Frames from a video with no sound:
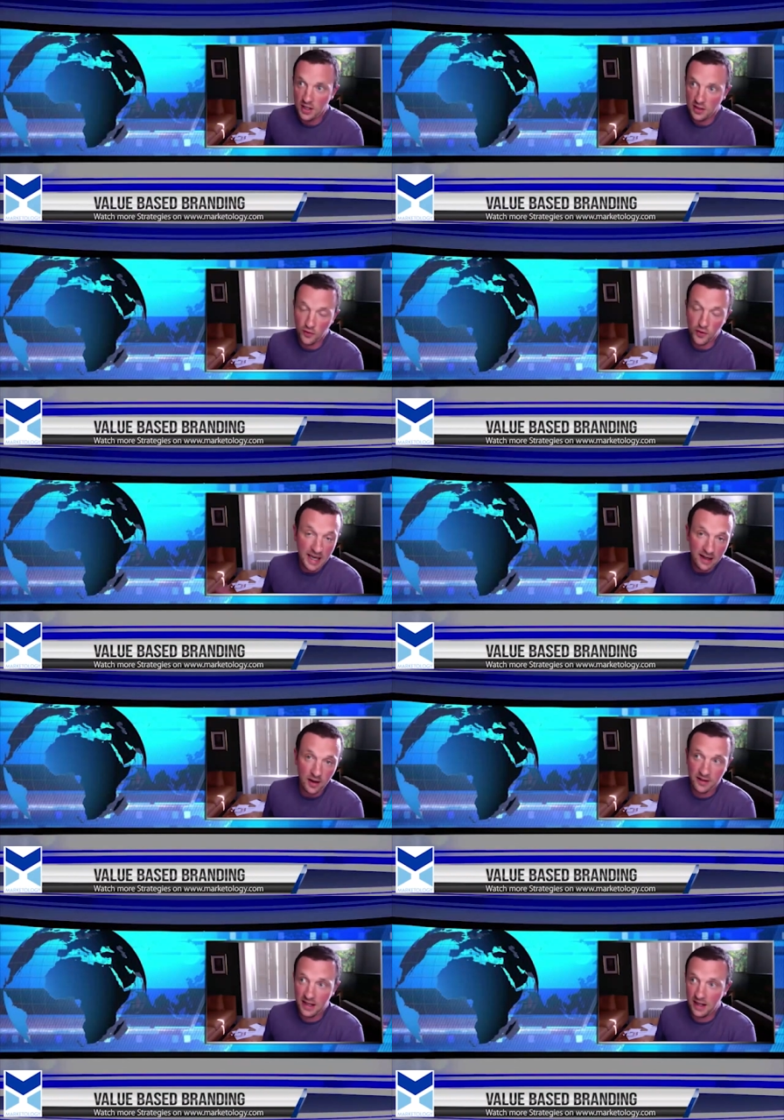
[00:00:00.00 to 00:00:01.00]
So if you get
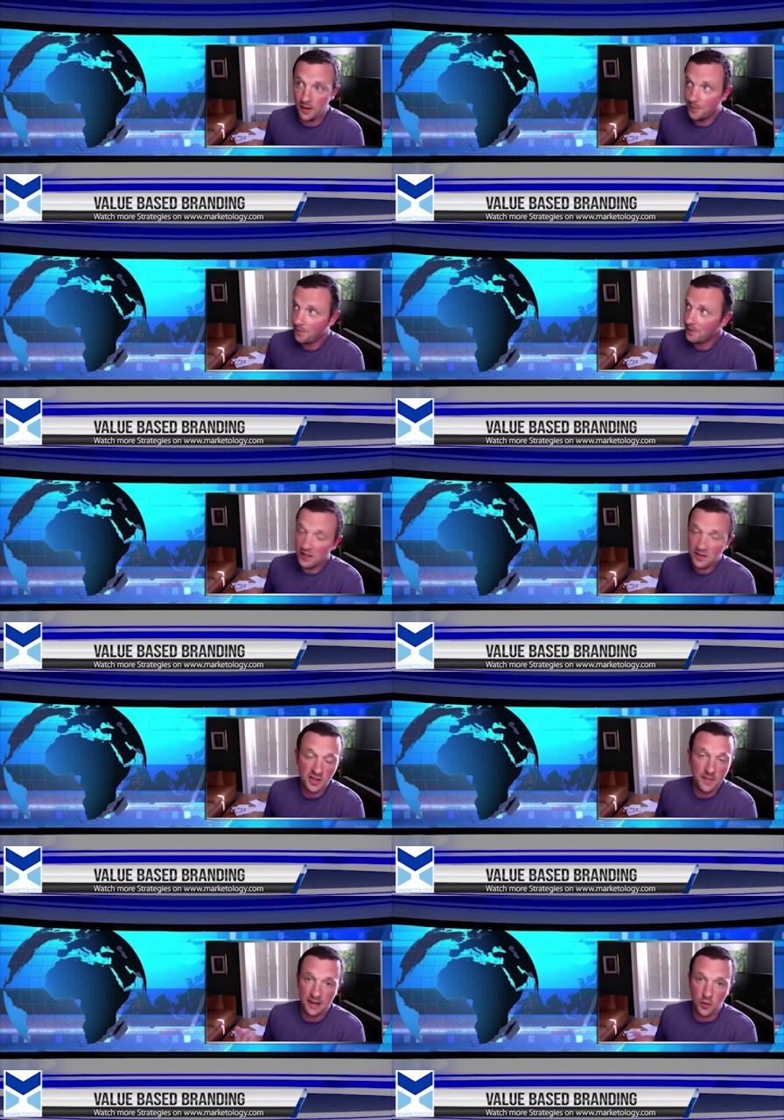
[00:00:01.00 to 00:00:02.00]
on there, it doesn't
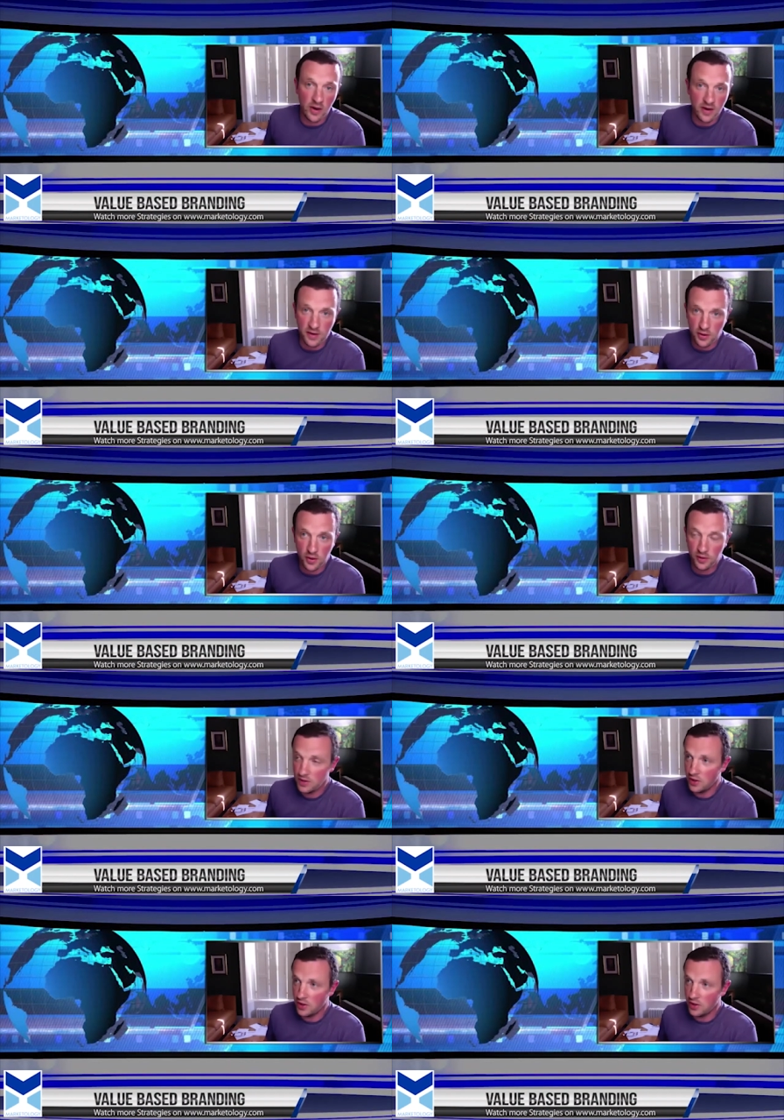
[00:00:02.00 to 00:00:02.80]
matter what you're doing,